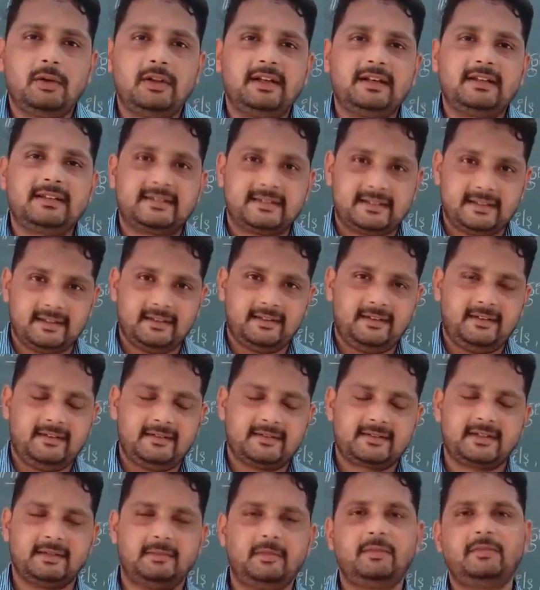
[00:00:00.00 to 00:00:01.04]
let us see
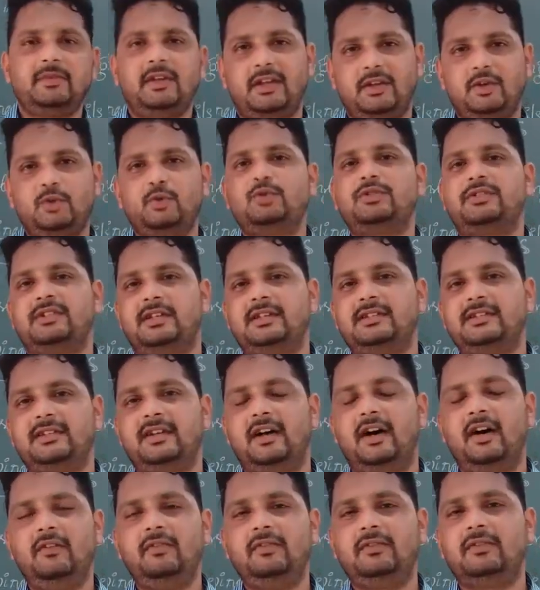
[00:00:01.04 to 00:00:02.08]
some of the uses
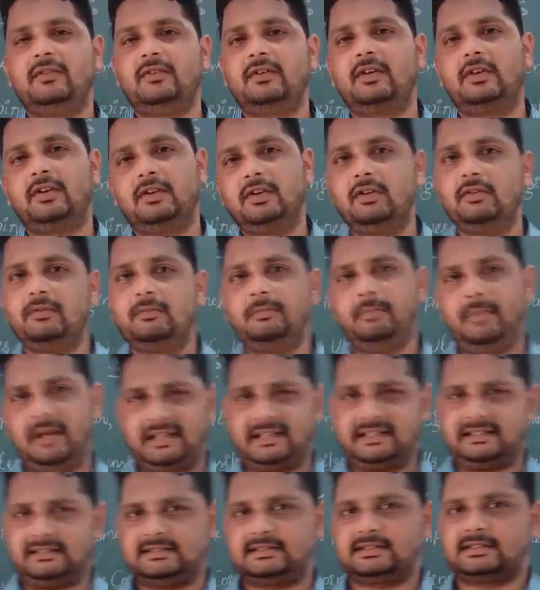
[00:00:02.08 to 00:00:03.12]
of
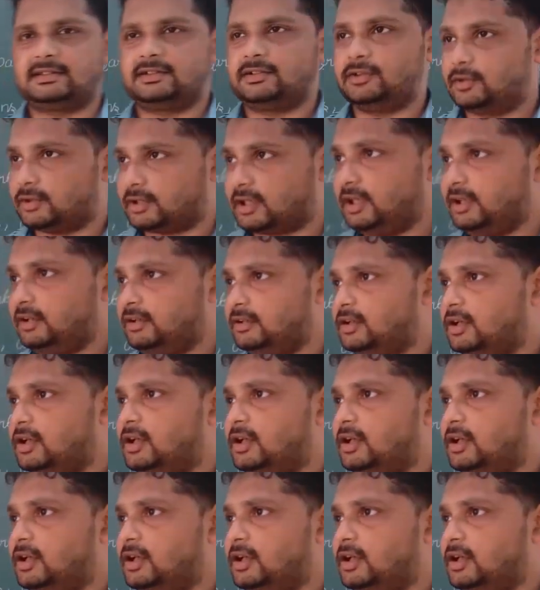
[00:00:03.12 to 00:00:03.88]
metals. Okay,